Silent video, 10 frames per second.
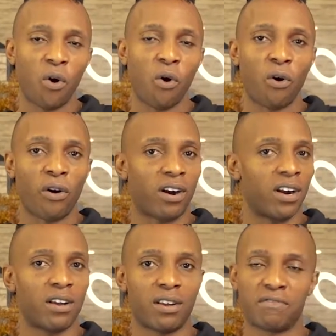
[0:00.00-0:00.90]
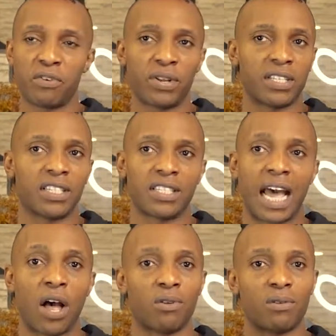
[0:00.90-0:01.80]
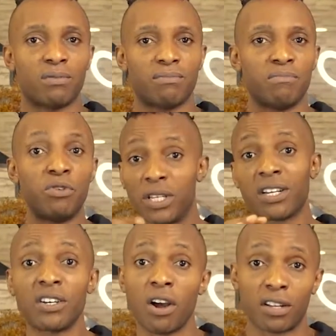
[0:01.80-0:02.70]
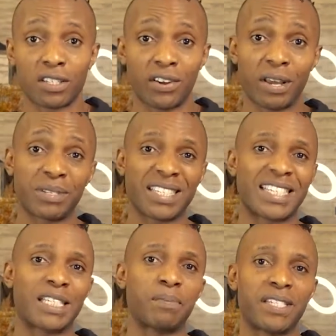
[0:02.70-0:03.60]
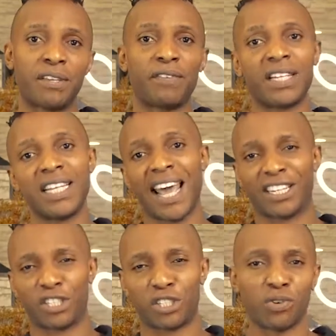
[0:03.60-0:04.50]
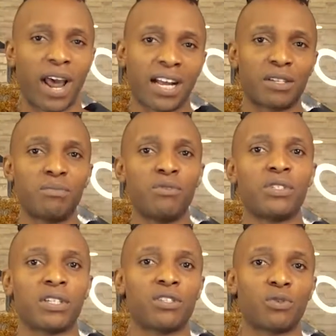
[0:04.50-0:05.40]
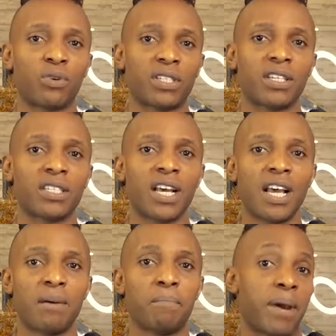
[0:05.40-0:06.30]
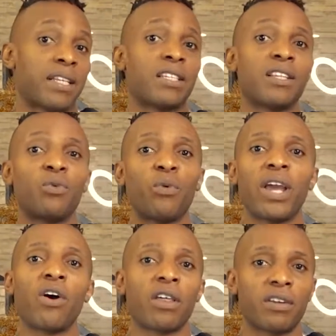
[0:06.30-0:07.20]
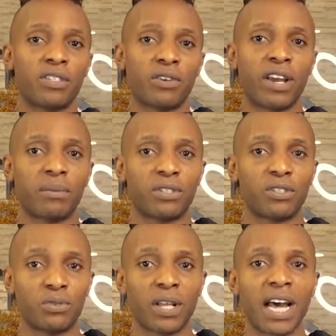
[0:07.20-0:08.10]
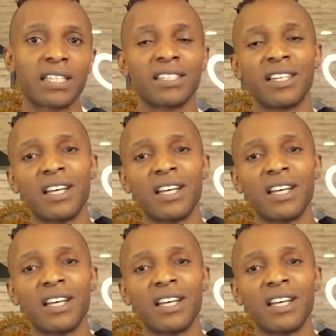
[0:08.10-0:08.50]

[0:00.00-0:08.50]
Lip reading: Or, for instance, how music conductors are able to specifically extract music sources better than the way others are able to do that?